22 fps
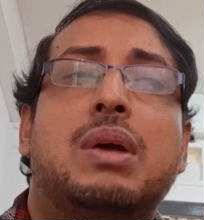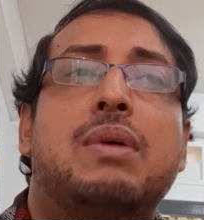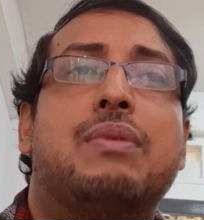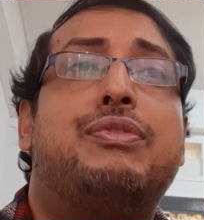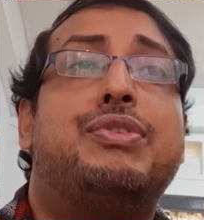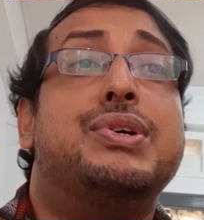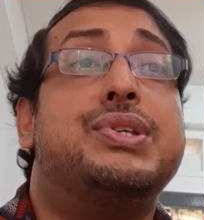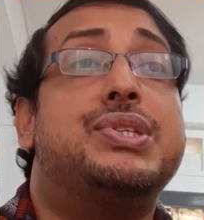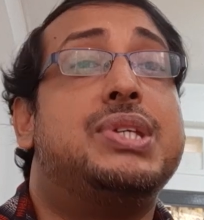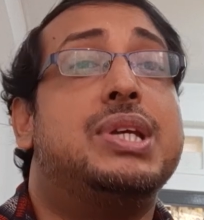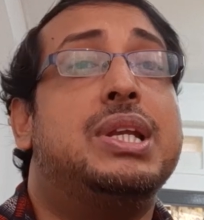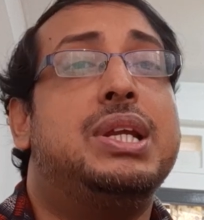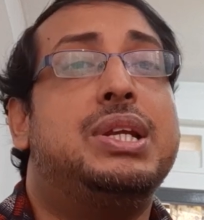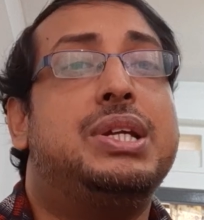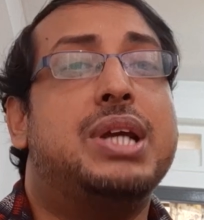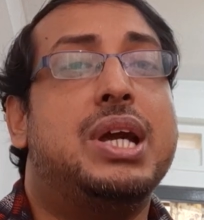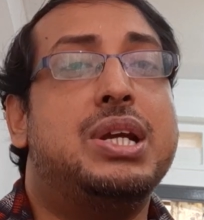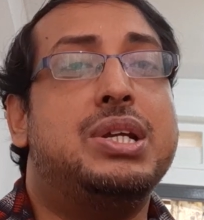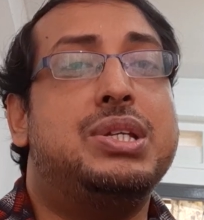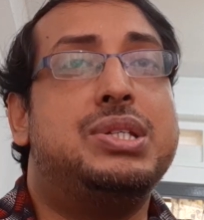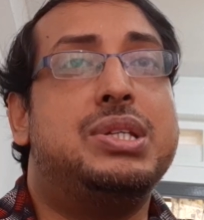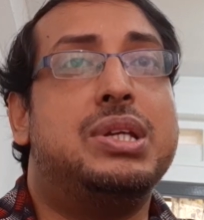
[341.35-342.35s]

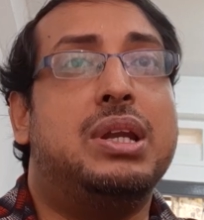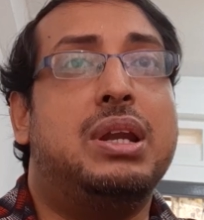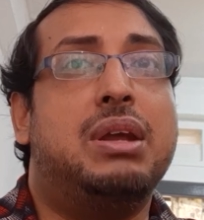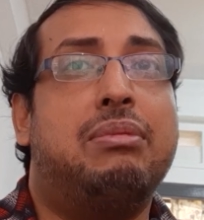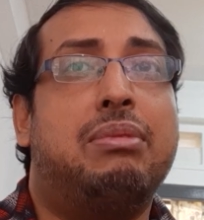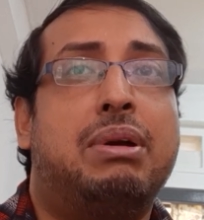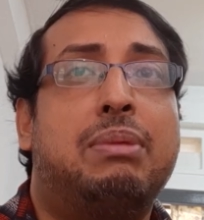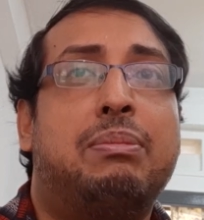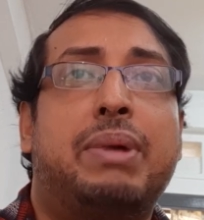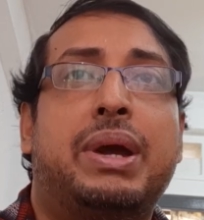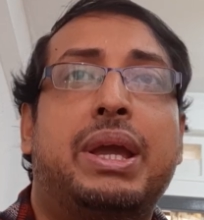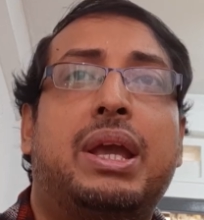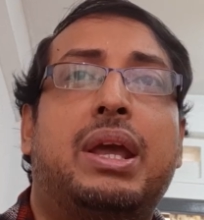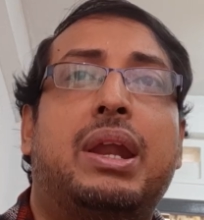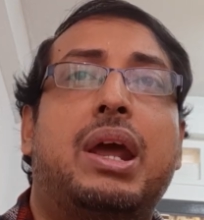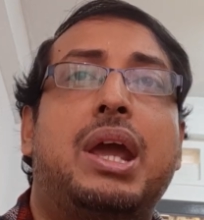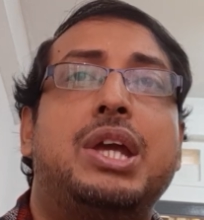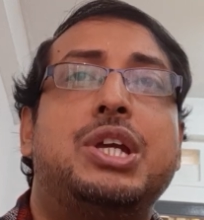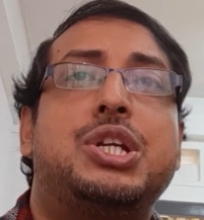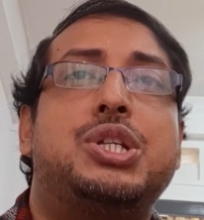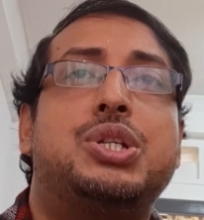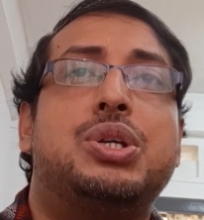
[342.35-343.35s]
facilitates labor
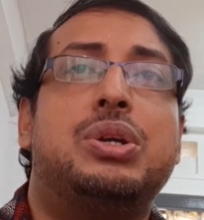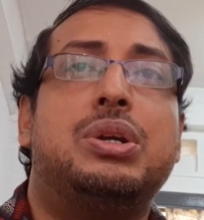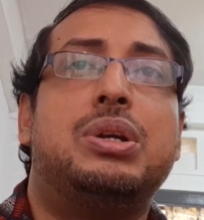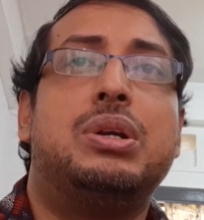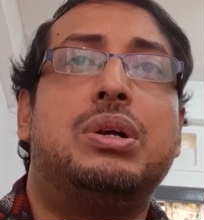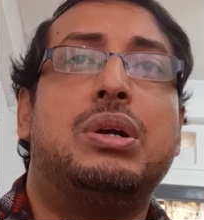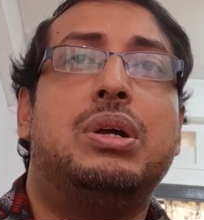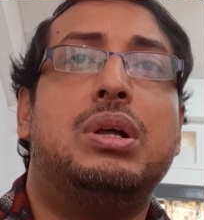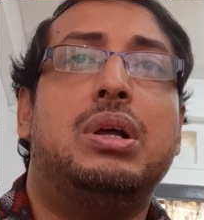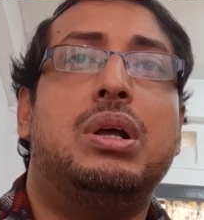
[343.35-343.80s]
migration.